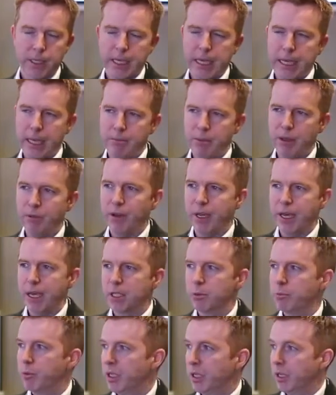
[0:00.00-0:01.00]
If I
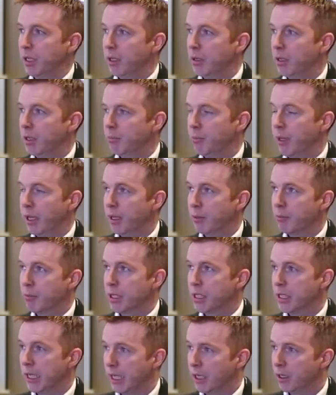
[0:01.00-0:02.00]
had to pick a
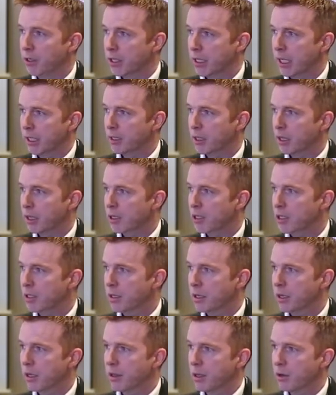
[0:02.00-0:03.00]
particular technology
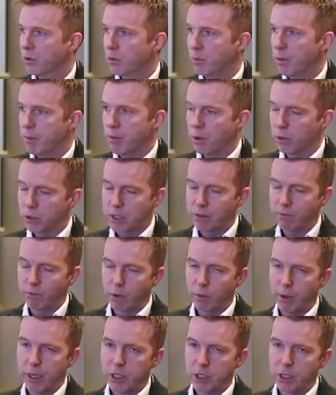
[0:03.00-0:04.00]
that I thought would be most
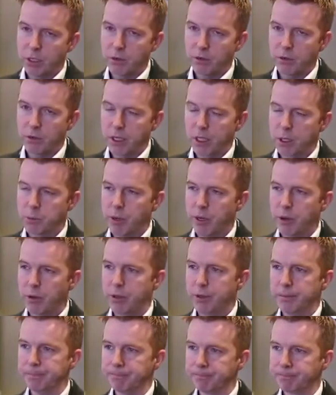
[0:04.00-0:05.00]
influential over the next
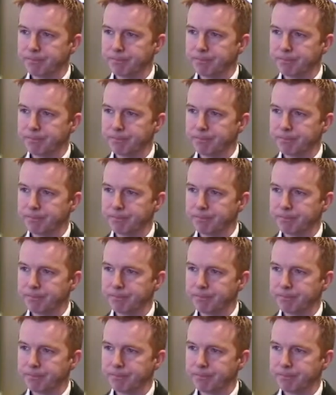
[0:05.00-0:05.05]
period,